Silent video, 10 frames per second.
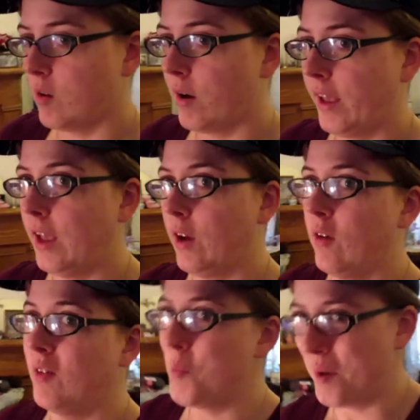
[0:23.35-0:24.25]
so I can
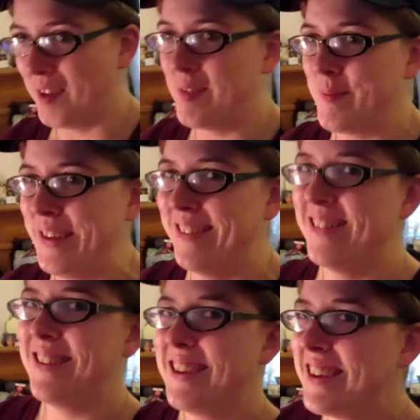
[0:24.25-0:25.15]
go in the
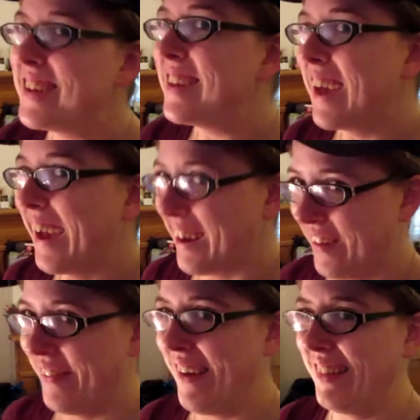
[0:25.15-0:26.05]
basement and
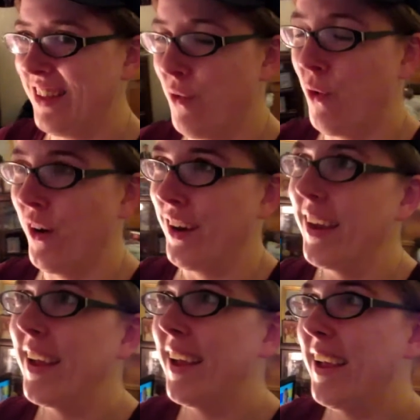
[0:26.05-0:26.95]
unlock the
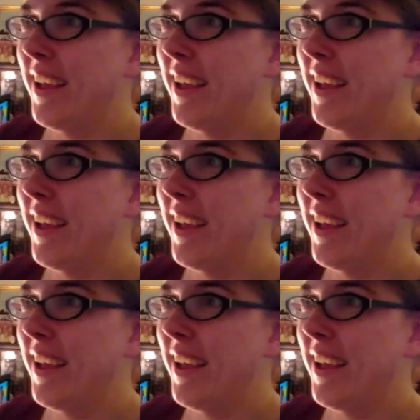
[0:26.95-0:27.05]
door